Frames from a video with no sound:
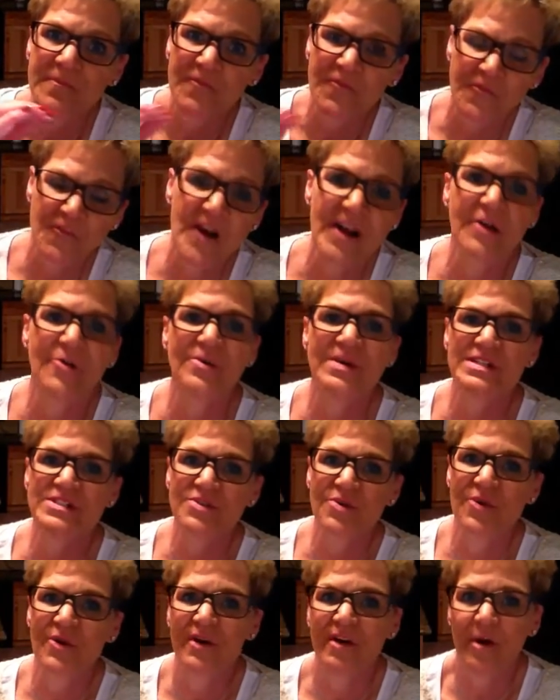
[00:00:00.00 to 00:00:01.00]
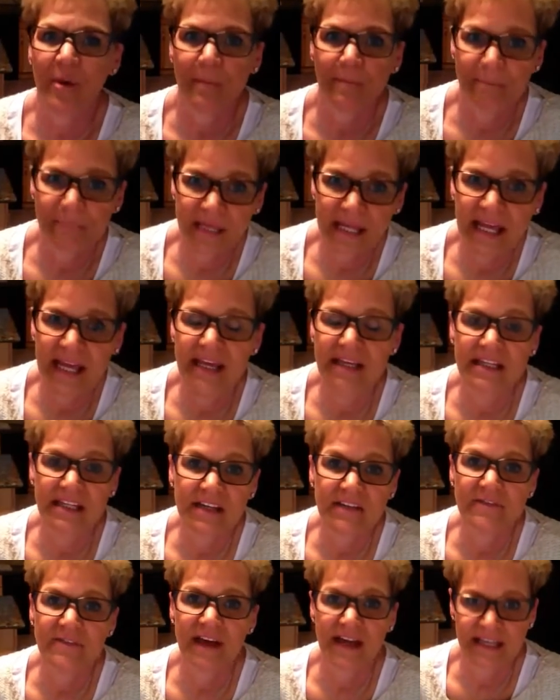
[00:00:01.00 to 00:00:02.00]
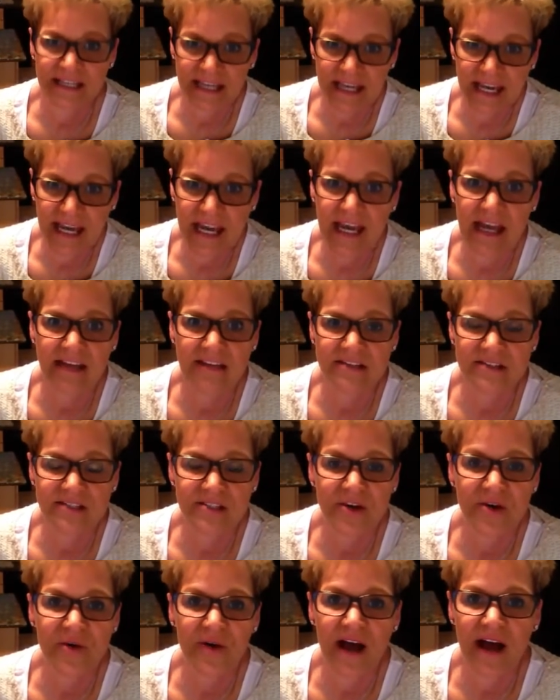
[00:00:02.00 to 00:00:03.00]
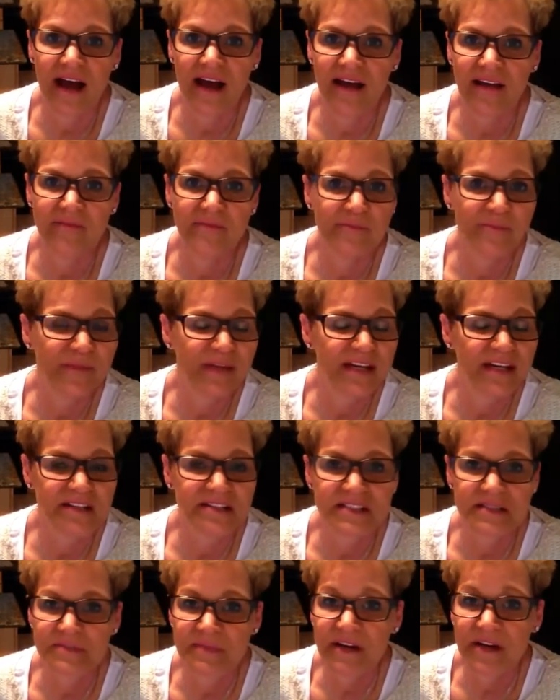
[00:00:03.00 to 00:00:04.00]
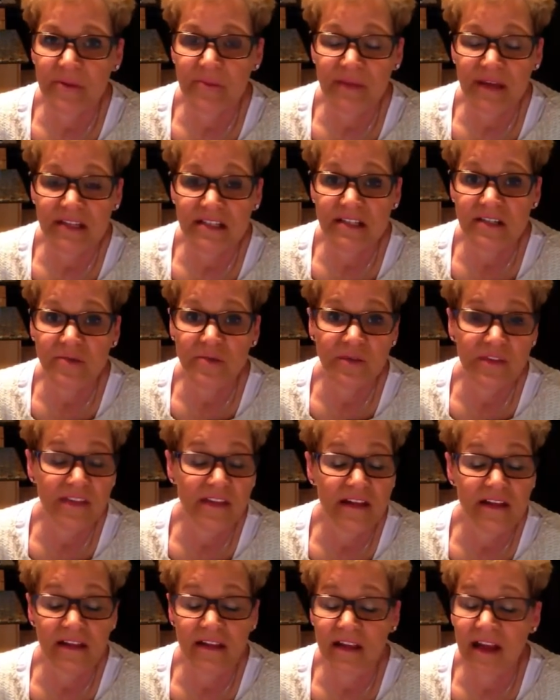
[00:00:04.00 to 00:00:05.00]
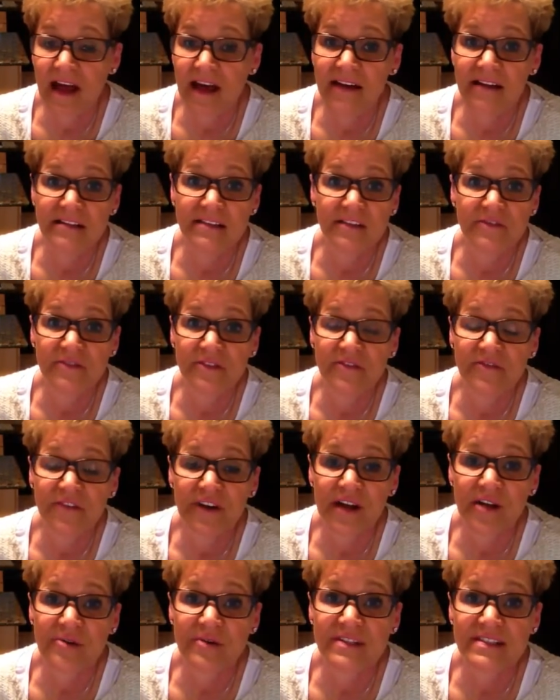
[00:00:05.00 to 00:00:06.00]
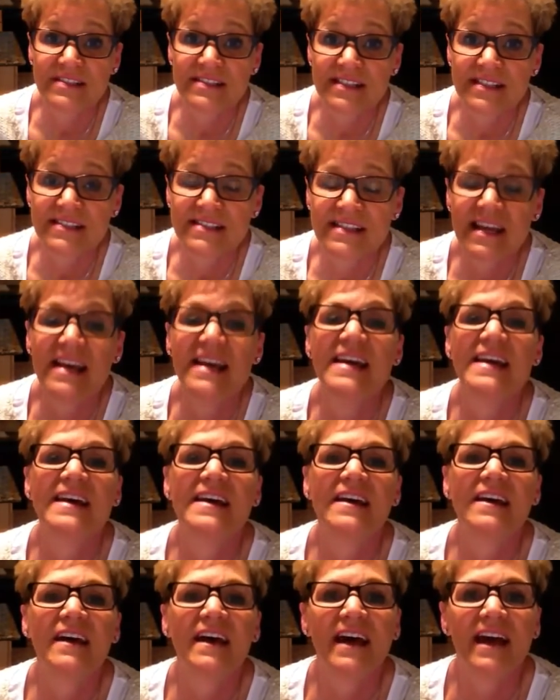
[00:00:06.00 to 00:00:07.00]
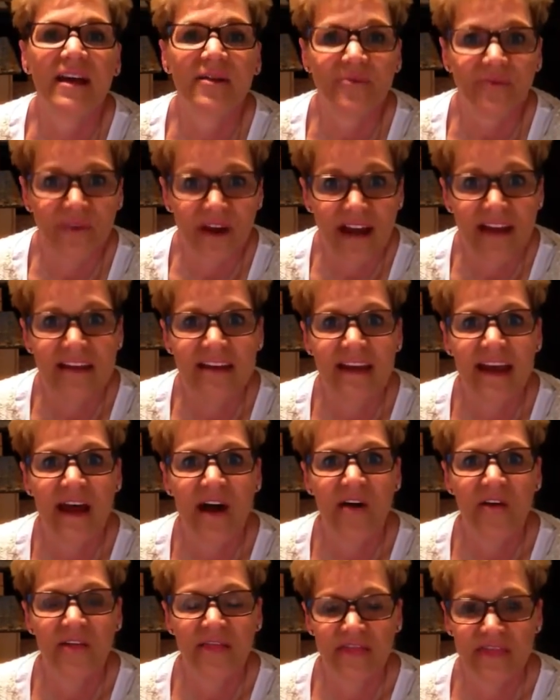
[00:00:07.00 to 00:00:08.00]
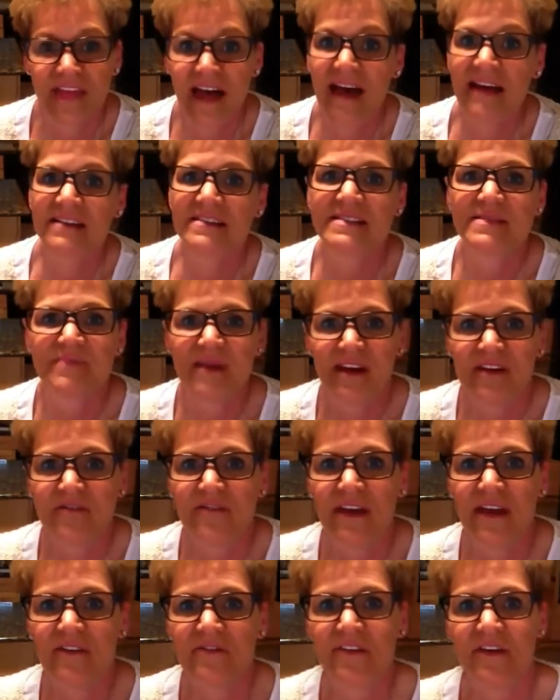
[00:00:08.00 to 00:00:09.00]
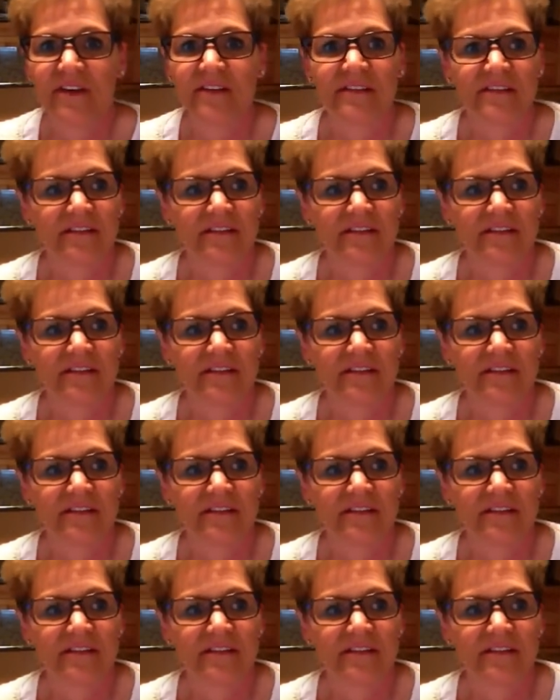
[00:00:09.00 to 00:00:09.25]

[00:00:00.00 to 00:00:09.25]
fragrance oil blend if I can. So I've been experimenting with a lot of different fragrances, and right now that is my favorite.